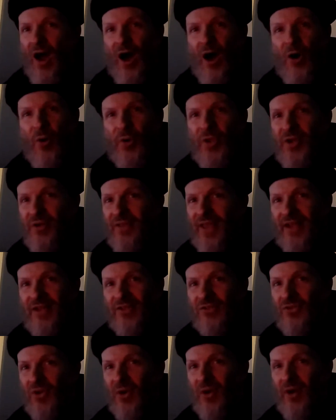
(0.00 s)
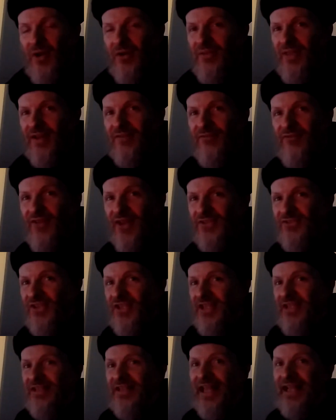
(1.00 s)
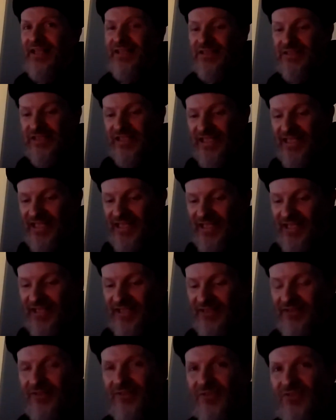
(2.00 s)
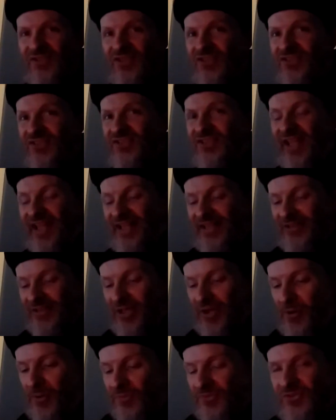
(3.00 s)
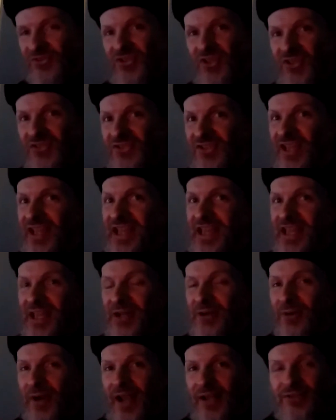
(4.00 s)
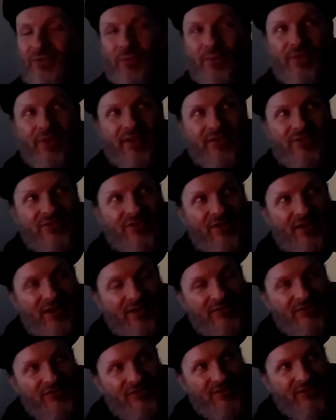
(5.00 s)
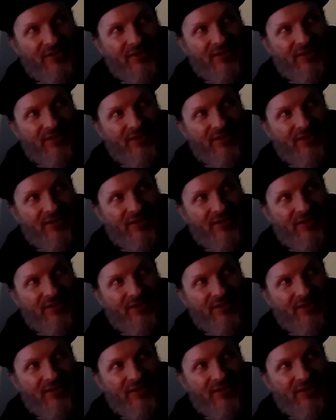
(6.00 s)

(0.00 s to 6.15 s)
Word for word: Oh, hear that guitar, hear that fuzzy, like lead sustain notes just interacting with that sax.